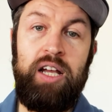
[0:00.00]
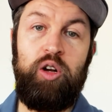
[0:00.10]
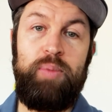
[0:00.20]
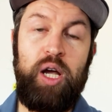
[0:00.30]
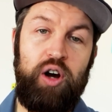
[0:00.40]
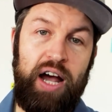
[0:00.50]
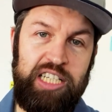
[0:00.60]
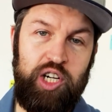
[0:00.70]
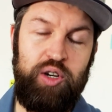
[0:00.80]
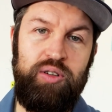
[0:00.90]
It'll be on
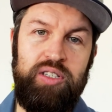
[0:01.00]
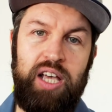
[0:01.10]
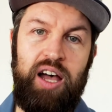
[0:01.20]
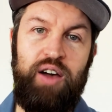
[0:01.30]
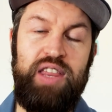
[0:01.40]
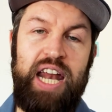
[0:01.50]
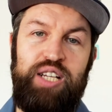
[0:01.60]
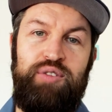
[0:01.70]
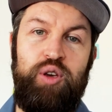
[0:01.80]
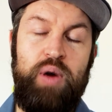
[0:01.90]
iTunes over the
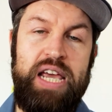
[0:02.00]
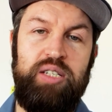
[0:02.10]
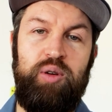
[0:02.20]
next few weeks.